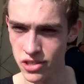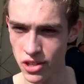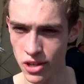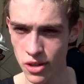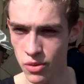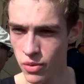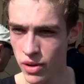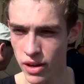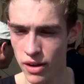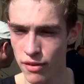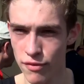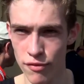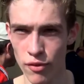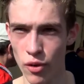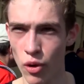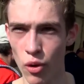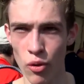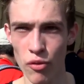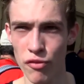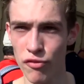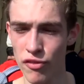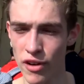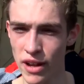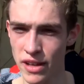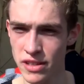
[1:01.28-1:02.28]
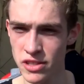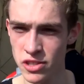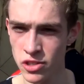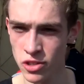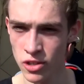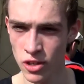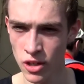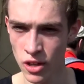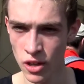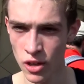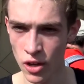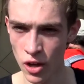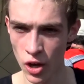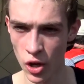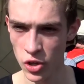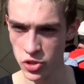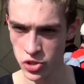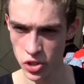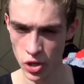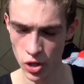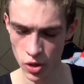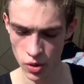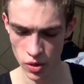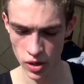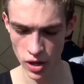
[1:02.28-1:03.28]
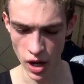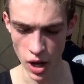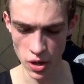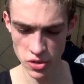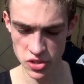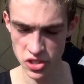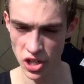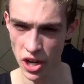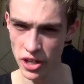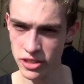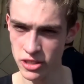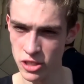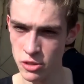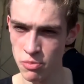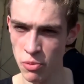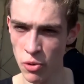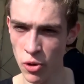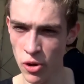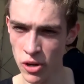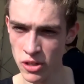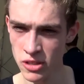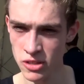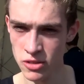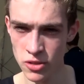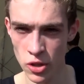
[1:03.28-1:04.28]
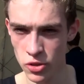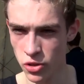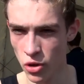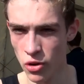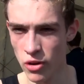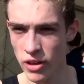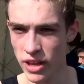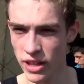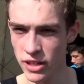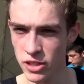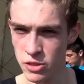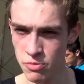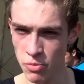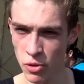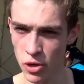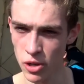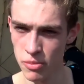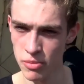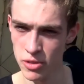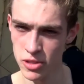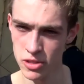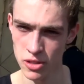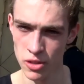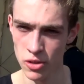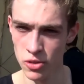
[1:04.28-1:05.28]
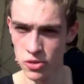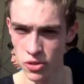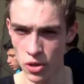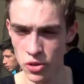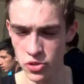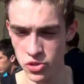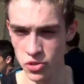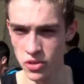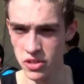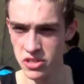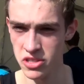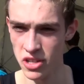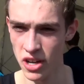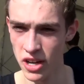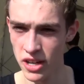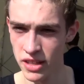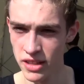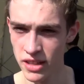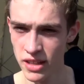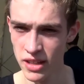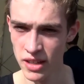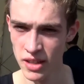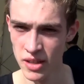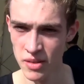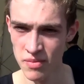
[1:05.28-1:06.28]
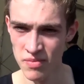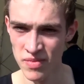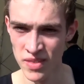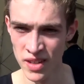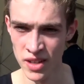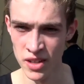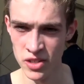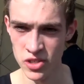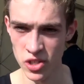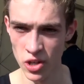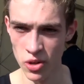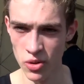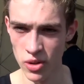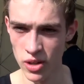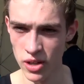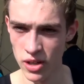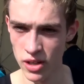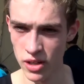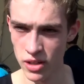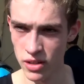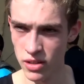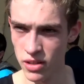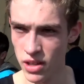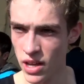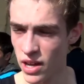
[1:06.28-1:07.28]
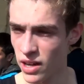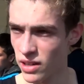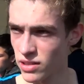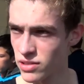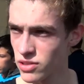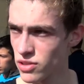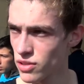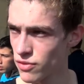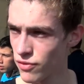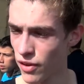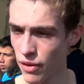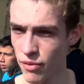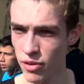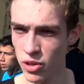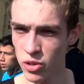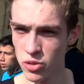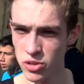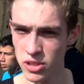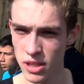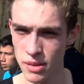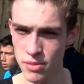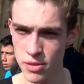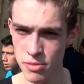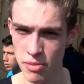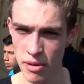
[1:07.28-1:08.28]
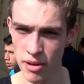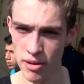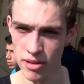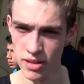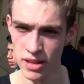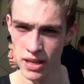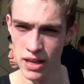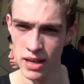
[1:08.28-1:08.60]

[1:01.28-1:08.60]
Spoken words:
so we are all friends, also outside the sport, not only in the sport, but also outside. So yeah, it's a very good team spirit.